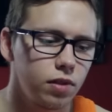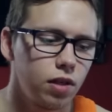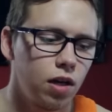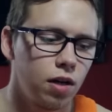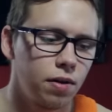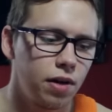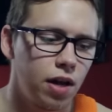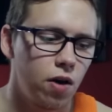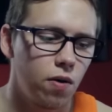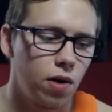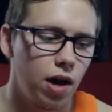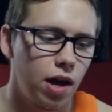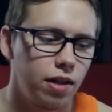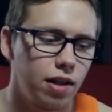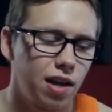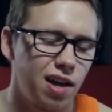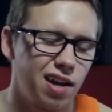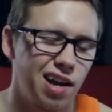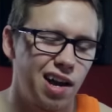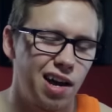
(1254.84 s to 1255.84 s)
Now, I
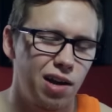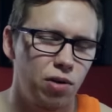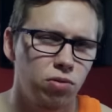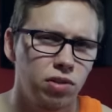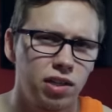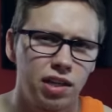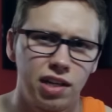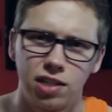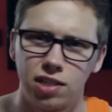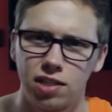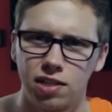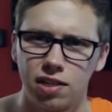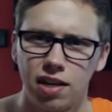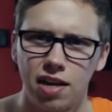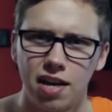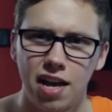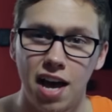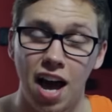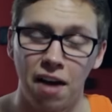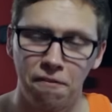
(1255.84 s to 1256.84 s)
don't think it's
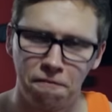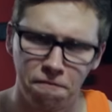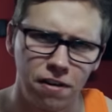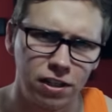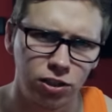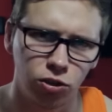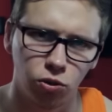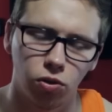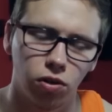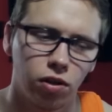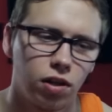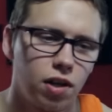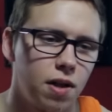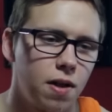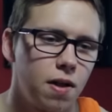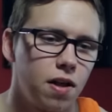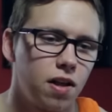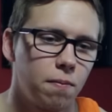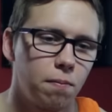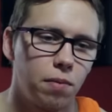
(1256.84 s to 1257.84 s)
official,
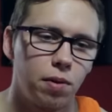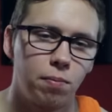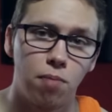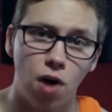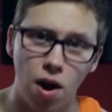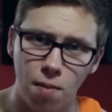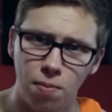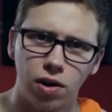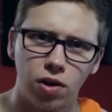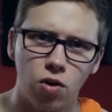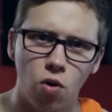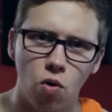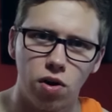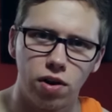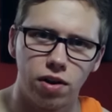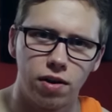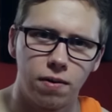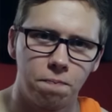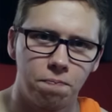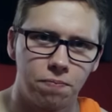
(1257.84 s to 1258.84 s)
but Barbara
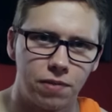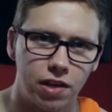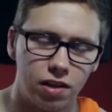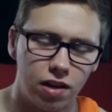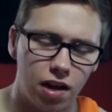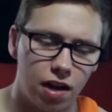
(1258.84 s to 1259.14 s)
Gordon,